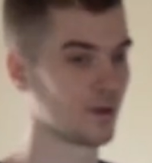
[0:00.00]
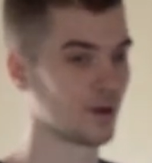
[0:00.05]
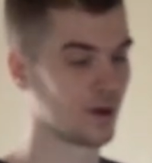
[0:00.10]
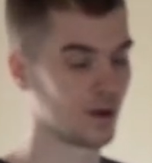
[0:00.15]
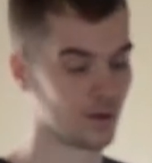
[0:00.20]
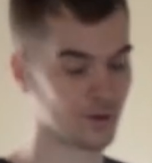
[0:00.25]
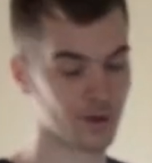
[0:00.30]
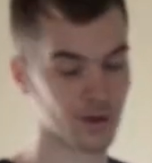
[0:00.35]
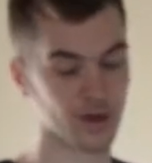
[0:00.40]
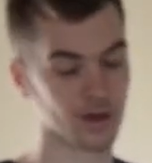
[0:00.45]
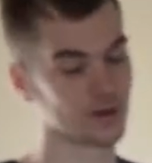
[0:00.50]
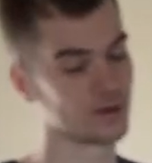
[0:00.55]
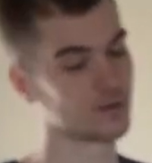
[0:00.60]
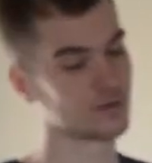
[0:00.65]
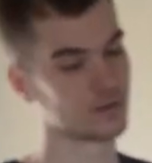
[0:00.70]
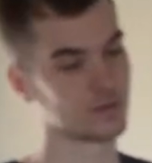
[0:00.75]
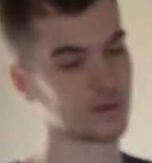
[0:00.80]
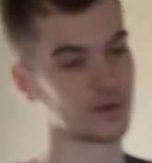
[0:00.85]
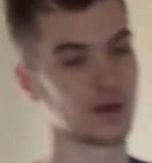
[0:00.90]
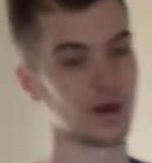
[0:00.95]
Okay,
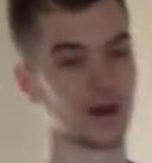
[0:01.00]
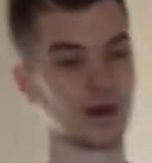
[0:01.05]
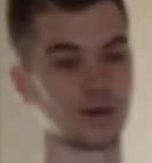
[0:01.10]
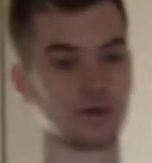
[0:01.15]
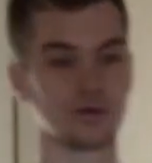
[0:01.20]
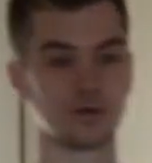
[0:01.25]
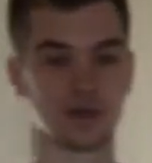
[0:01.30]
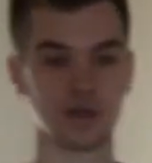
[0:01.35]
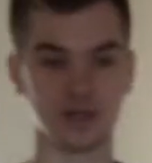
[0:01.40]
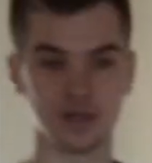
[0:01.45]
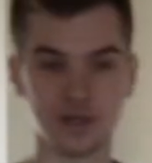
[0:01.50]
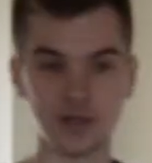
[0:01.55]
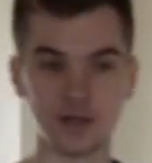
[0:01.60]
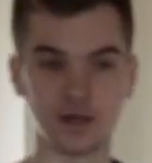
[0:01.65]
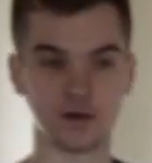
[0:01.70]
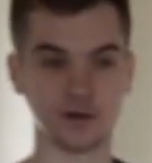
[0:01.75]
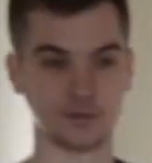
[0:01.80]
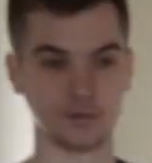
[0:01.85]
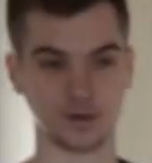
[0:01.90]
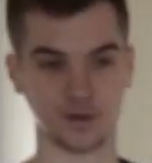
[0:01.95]
yeah, you can
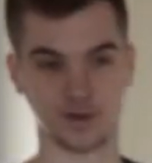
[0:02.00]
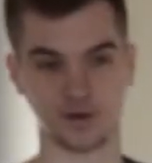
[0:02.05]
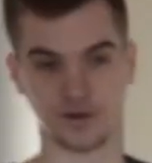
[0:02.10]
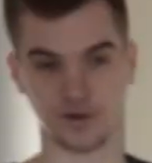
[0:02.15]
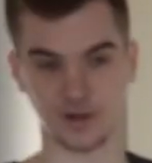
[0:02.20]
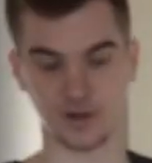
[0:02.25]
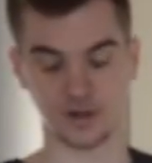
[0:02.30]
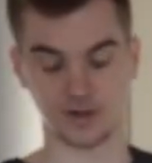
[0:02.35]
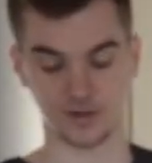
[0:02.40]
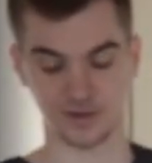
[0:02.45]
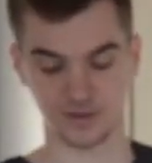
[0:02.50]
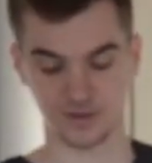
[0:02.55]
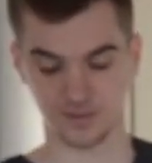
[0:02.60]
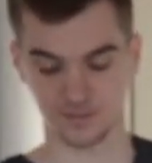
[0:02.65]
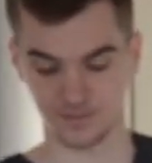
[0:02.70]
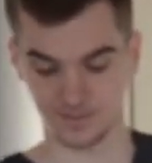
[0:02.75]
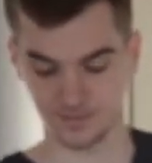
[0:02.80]
hear with your ears.